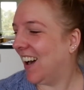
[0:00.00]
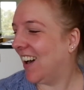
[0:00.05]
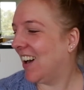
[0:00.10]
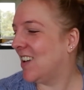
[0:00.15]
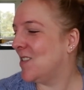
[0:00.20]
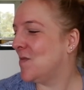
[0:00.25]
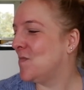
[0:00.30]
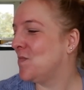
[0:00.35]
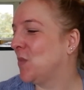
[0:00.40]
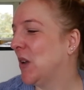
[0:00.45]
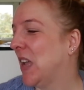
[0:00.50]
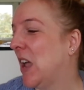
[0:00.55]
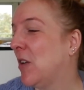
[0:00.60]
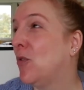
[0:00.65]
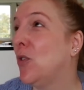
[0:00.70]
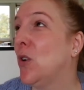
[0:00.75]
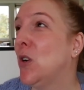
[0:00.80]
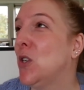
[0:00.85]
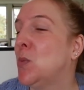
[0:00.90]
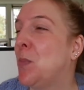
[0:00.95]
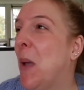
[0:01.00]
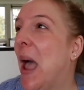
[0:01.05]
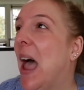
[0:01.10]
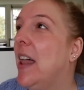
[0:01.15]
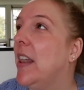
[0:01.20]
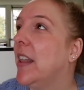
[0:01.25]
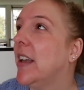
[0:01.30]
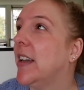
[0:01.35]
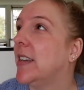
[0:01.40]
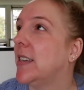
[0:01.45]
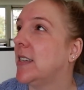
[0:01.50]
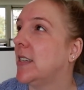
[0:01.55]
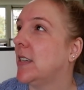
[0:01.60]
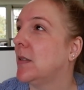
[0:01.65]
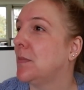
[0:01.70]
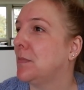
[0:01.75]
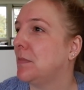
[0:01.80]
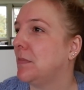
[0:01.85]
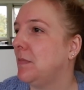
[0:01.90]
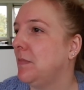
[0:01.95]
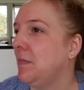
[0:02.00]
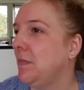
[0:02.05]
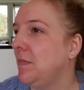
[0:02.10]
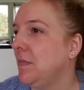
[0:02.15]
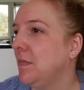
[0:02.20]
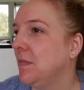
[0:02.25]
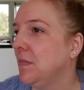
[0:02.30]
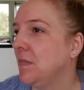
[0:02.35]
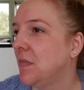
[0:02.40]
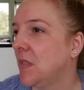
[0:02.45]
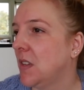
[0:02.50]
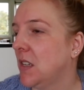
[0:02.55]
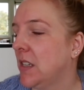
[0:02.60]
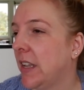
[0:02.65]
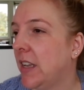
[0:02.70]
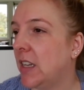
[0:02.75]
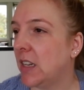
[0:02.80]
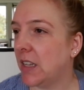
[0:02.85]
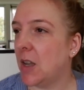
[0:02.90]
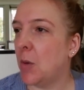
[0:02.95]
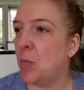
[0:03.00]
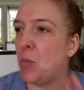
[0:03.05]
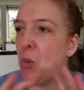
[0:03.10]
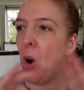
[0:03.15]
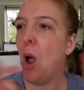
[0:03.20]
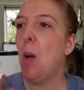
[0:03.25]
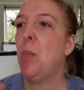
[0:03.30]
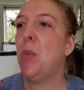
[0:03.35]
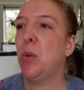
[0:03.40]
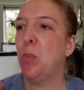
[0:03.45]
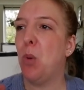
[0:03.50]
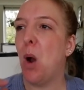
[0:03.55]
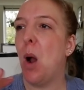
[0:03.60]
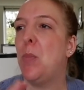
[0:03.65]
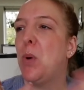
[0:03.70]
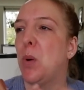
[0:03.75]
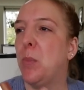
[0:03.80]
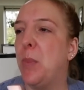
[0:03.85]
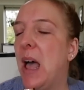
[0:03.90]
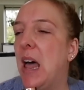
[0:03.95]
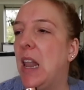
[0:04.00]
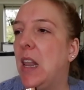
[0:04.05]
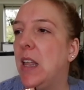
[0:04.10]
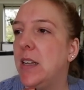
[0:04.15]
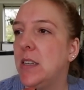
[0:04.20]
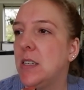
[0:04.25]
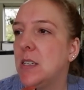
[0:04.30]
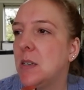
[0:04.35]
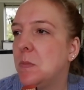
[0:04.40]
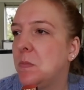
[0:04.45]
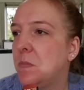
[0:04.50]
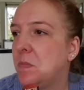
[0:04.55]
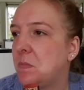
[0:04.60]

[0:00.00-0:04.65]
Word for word: um, but yeah, first palette, like like a proper proper palette